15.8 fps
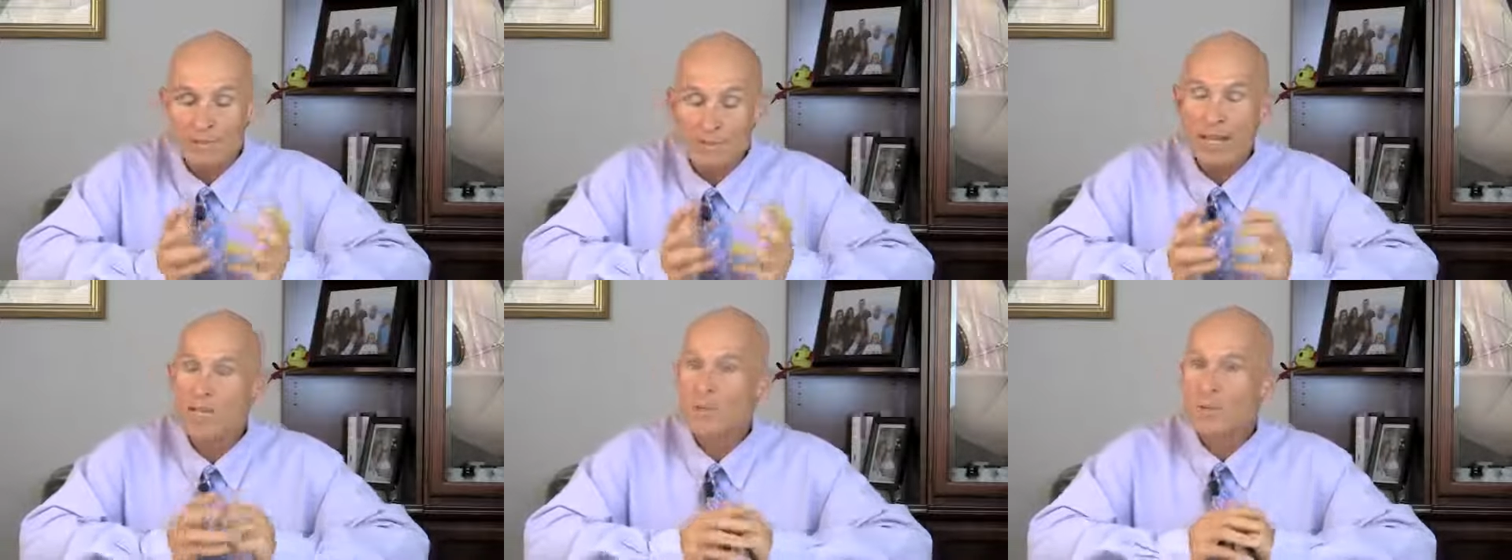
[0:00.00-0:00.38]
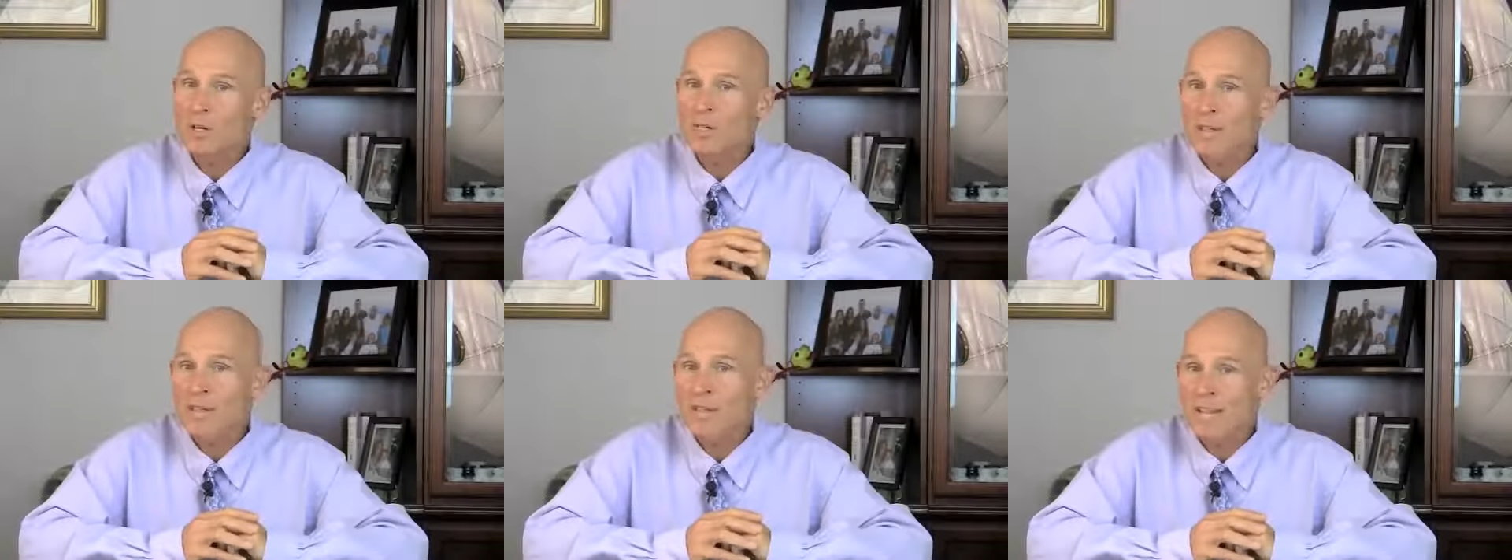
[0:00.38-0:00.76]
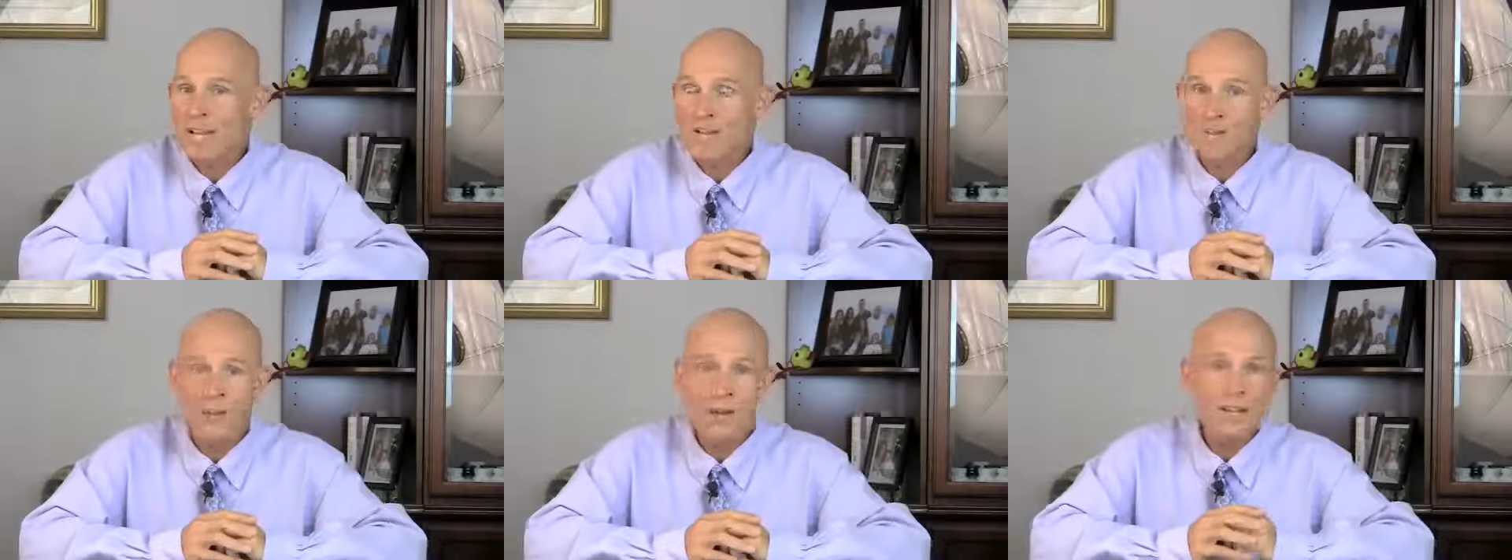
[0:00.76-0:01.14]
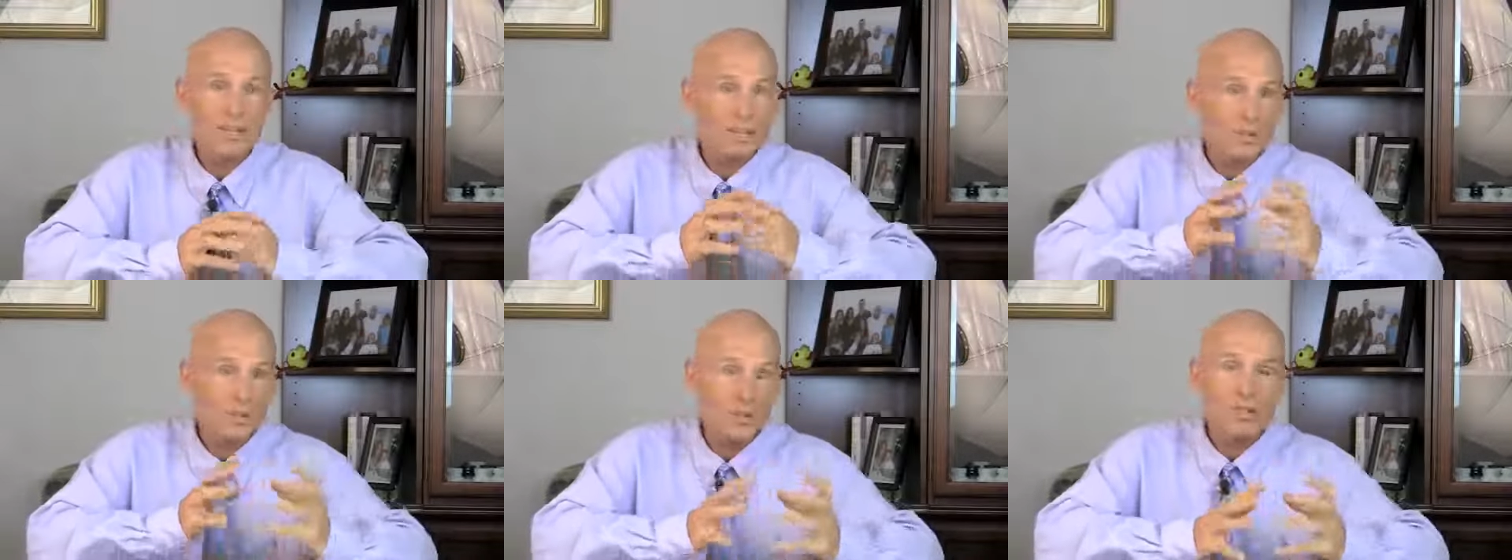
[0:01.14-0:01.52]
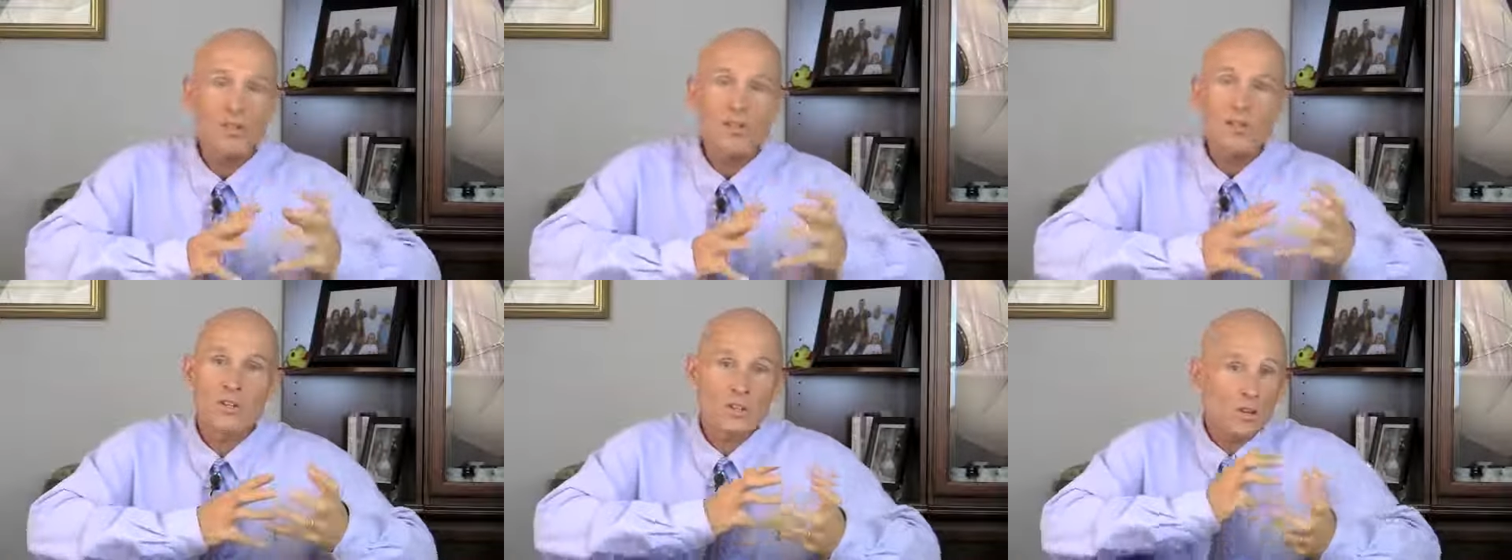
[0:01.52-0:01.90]
Makes perfect sense, right? In the
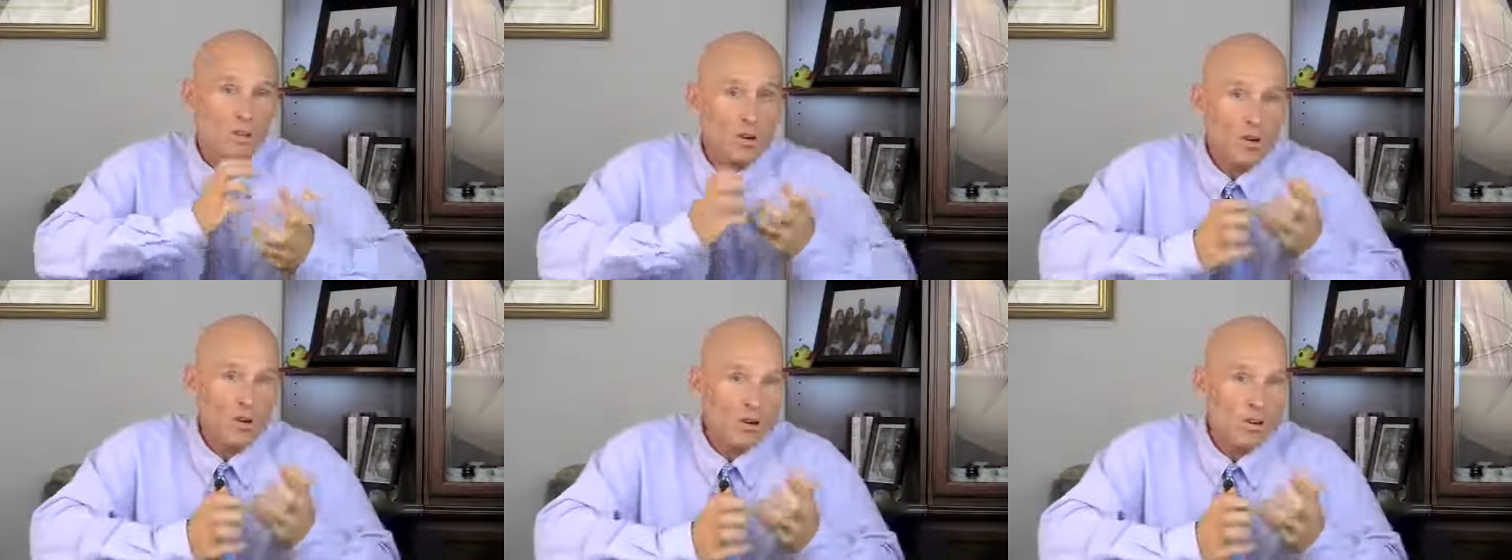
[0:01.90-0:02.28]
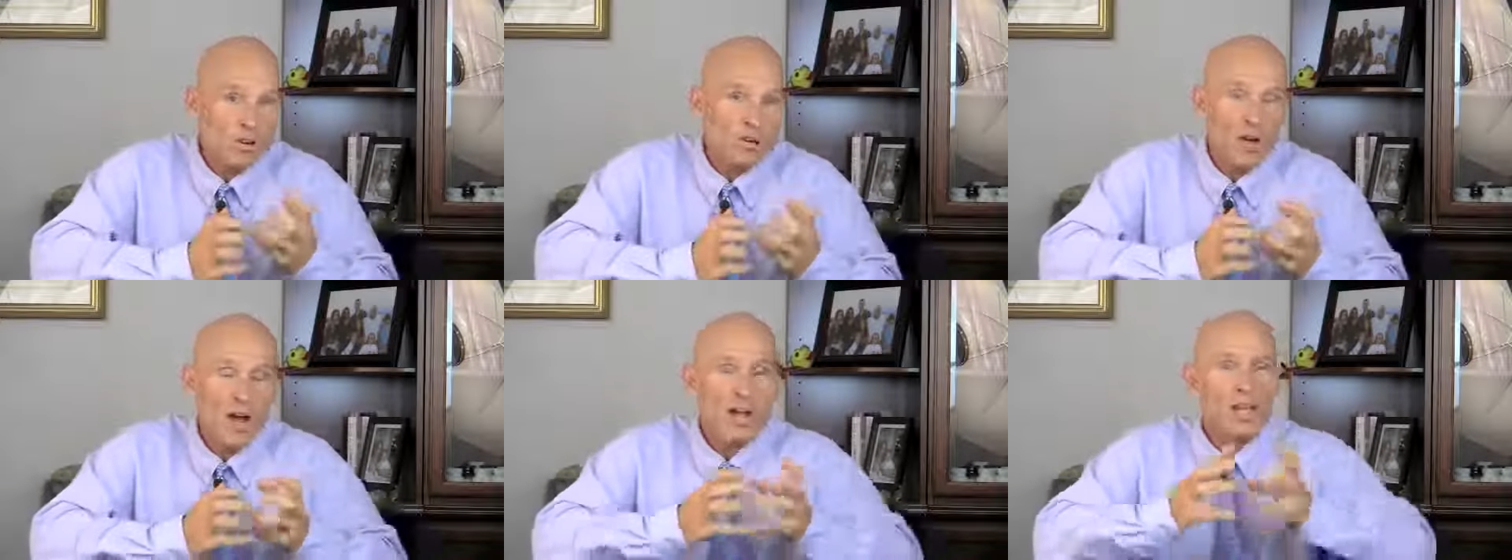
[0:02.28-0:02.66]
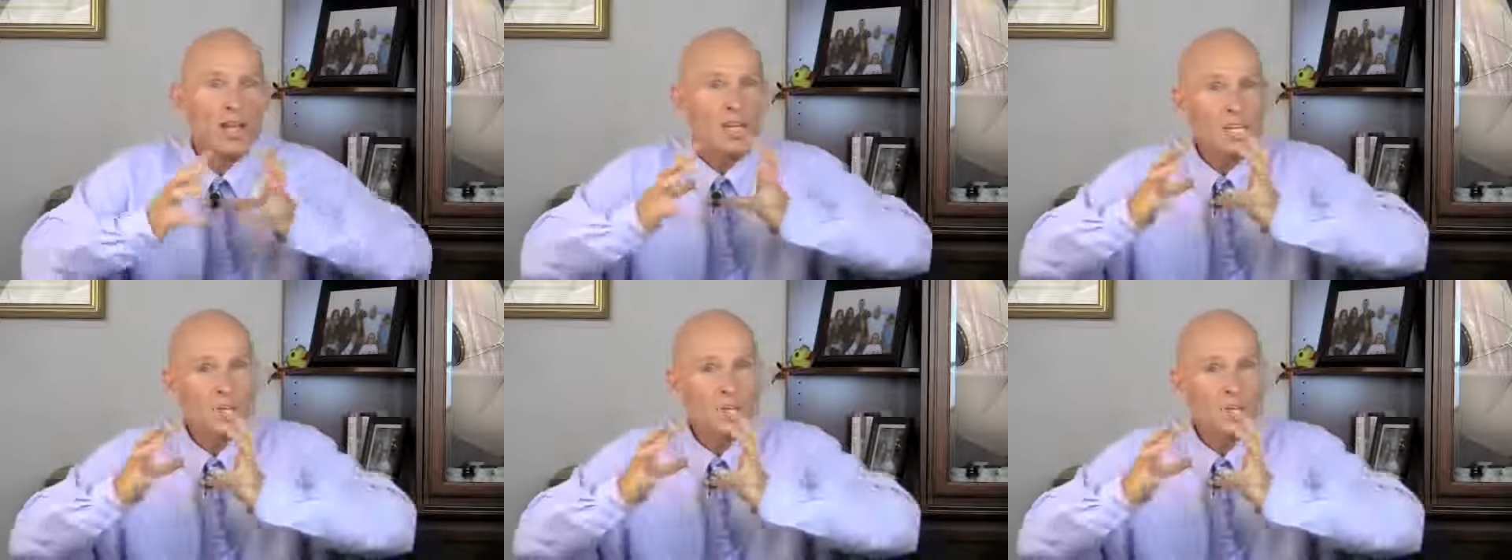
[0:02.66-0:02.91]
winter, you're cold and dry.